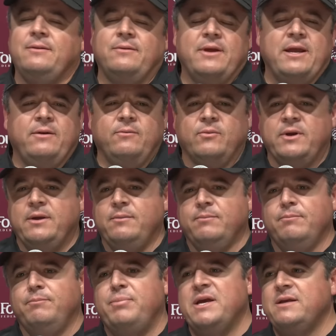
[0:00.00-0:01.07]
and we
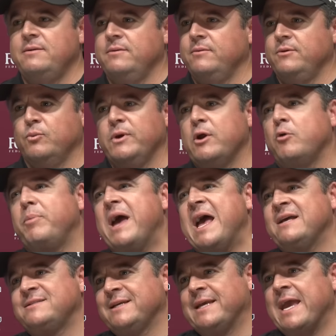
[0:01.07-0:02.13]
don't
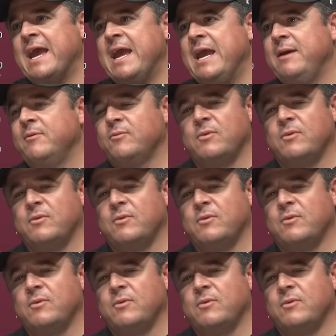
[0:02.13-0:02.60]
pass a game.